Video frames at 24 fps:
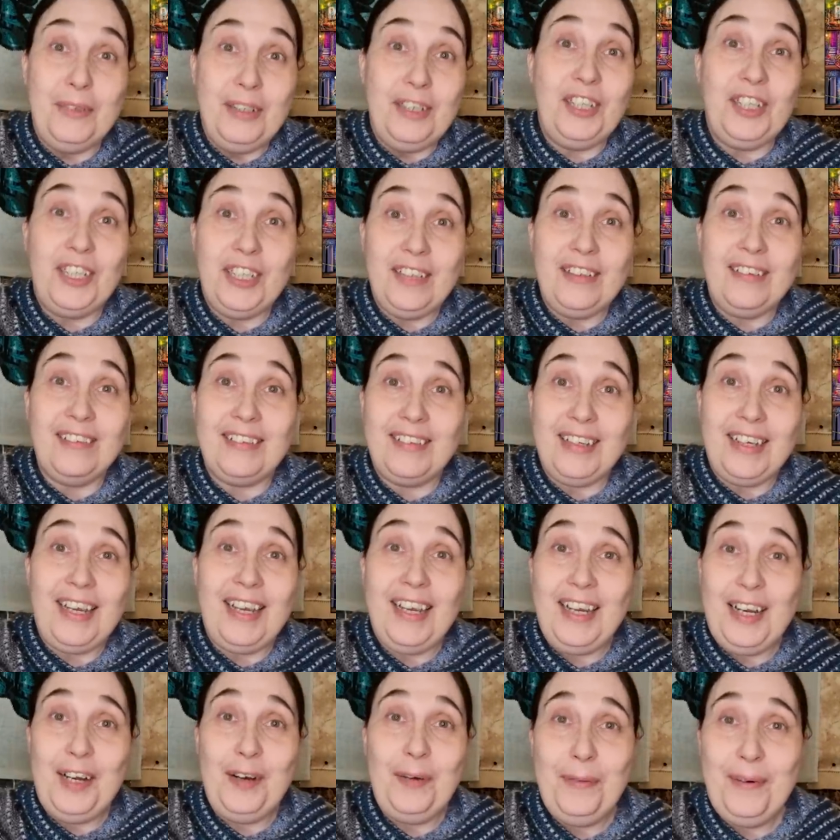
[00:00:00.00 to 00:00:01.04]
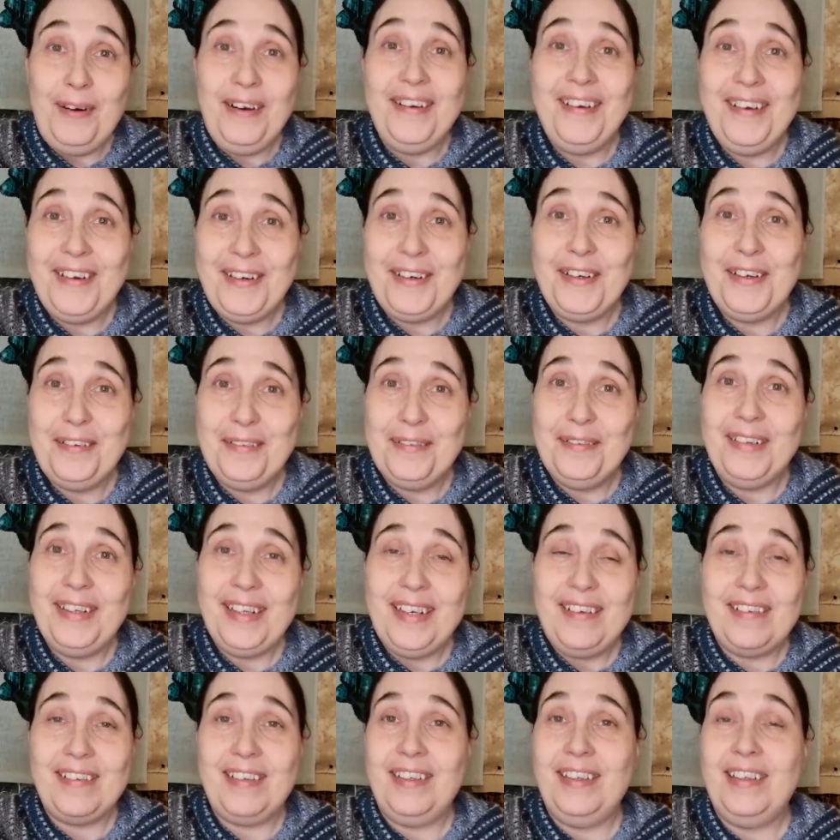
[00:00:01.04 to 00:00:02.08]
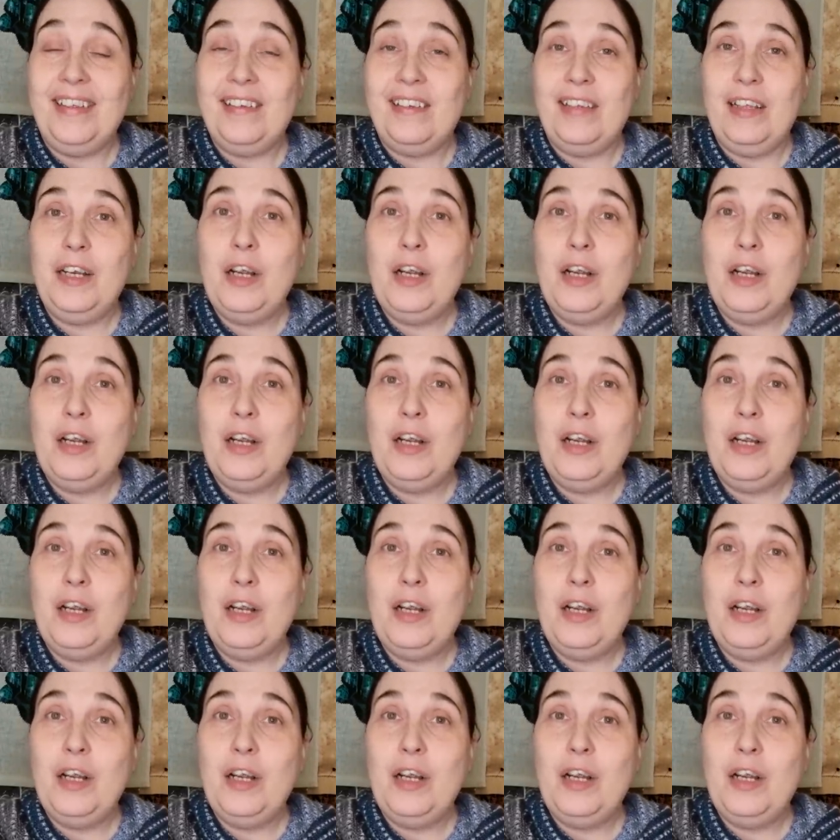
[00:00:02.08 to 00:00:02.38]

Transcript: she'll say it. Oh, when are you releasing this?